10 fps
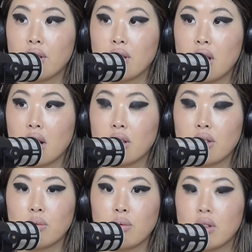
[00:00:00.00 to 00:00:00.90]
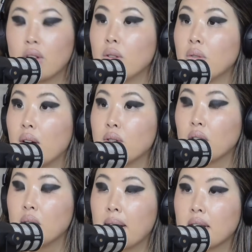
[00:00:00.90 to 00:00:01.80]
this year because, you and I were
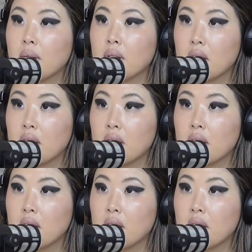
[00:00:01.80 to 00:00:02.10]
talking about some of the